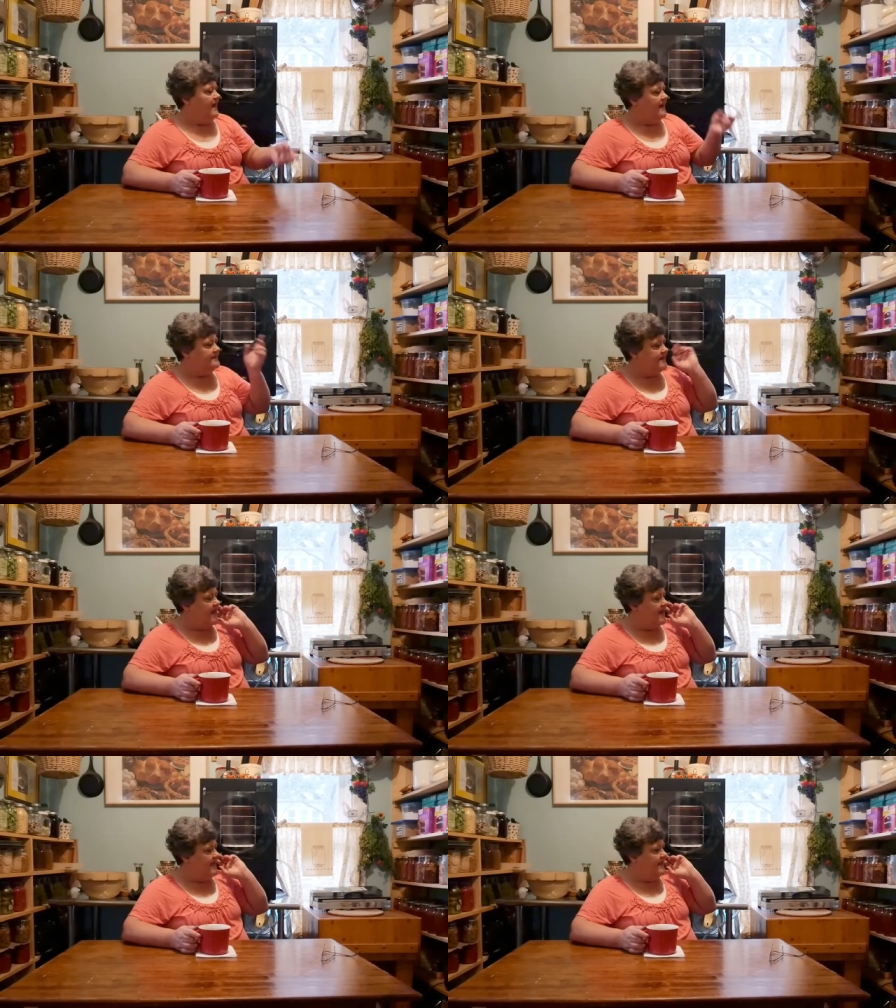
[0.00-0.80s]
And
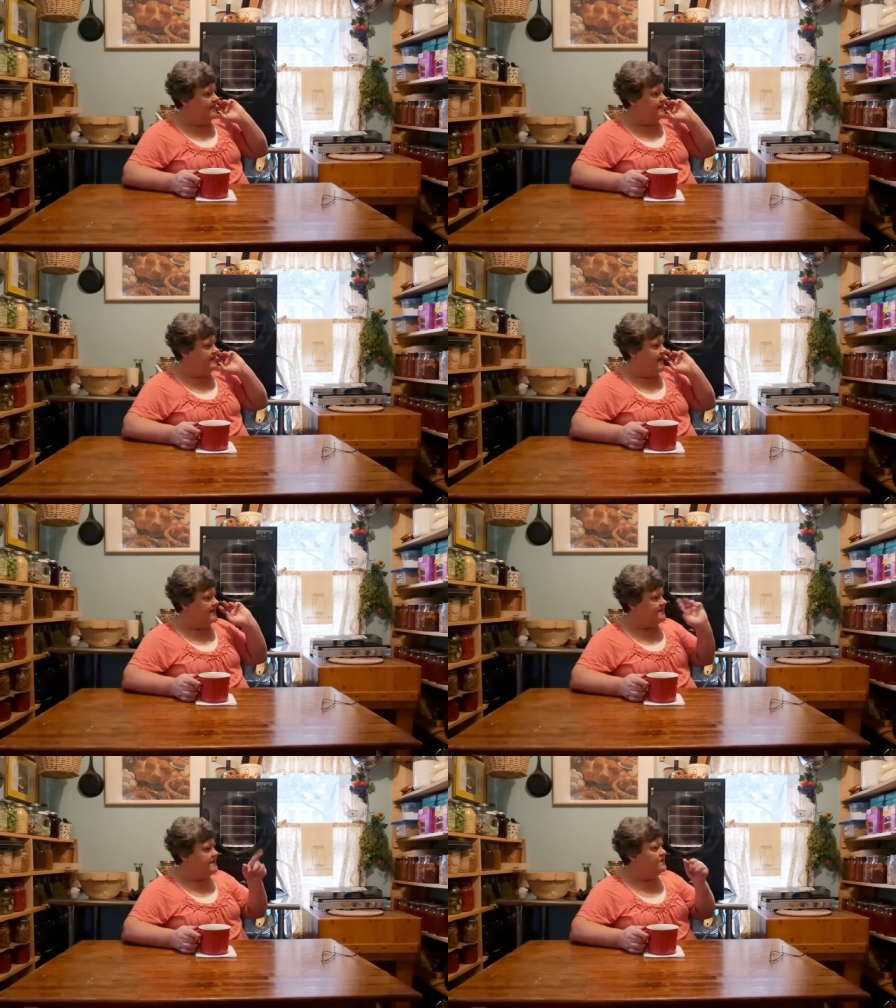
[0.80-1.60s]
then
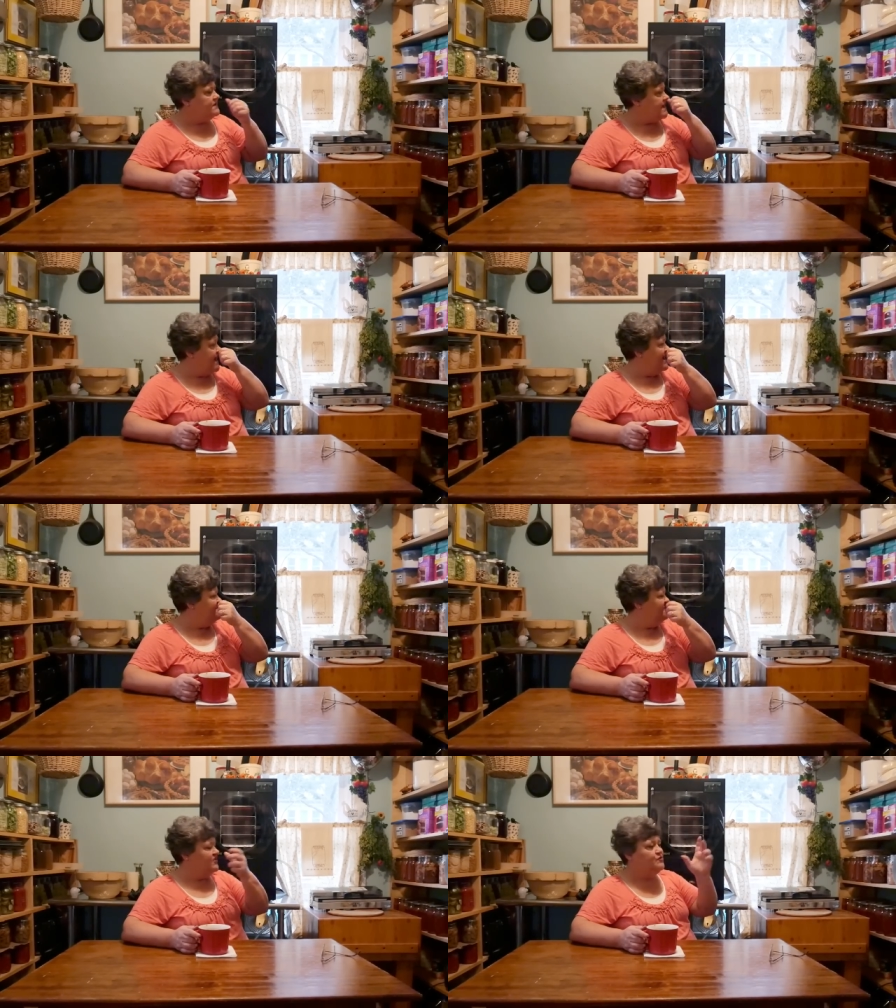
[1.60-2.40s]
at dinner
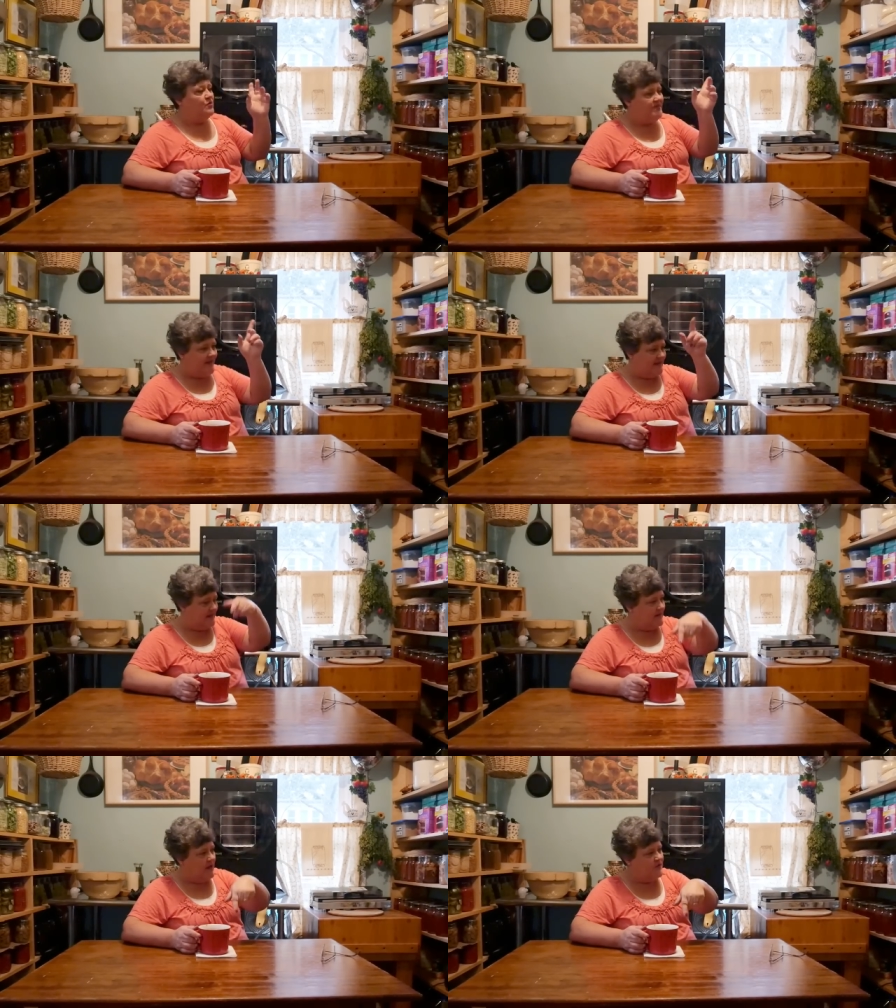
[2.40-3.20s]
time, which will be in
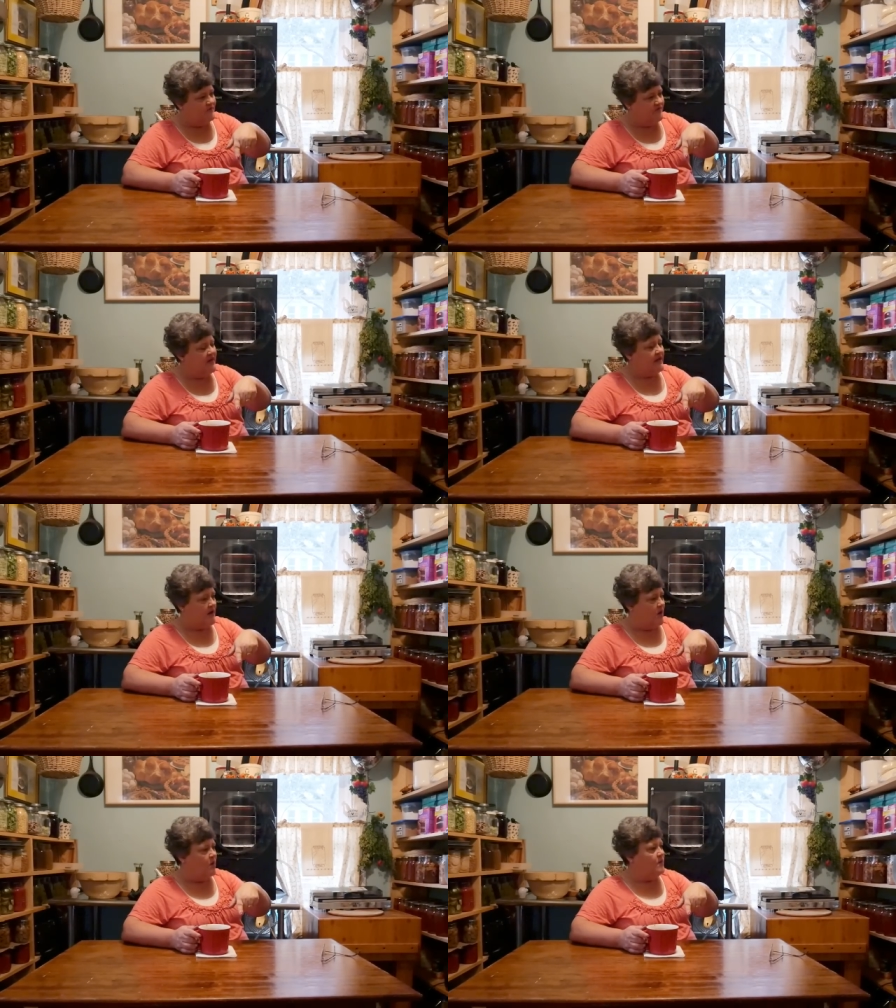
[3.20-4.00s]
another
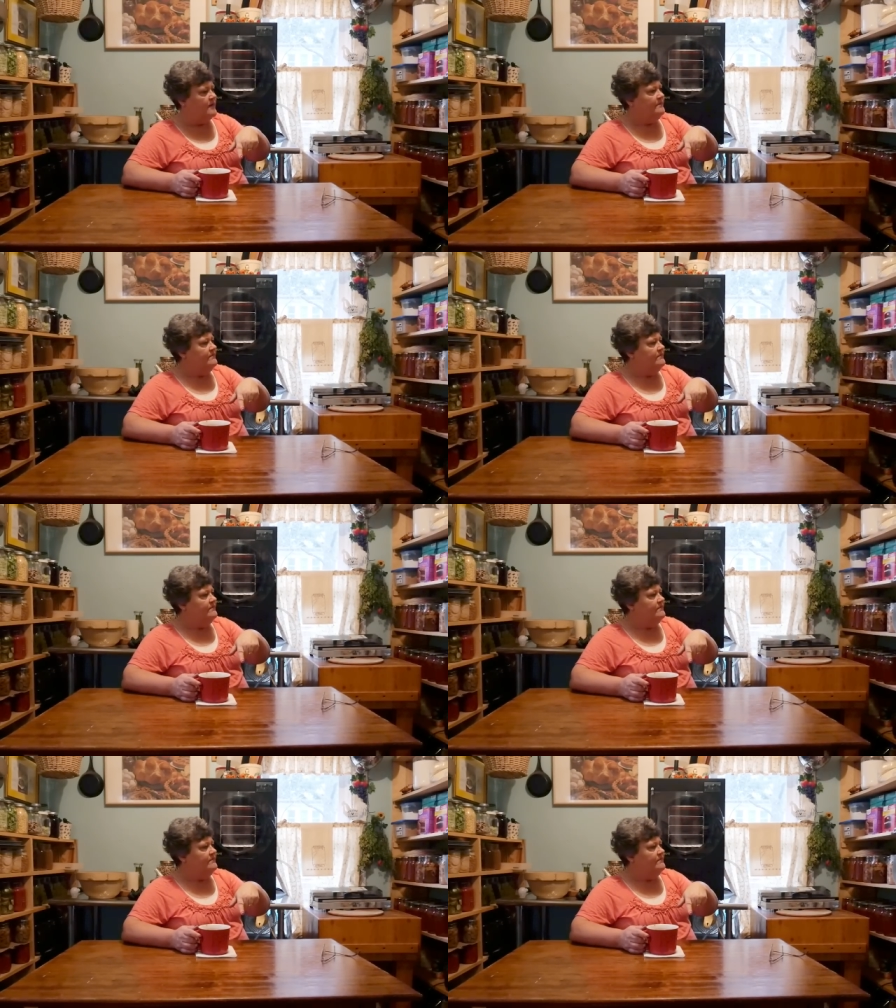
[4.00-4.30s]
video,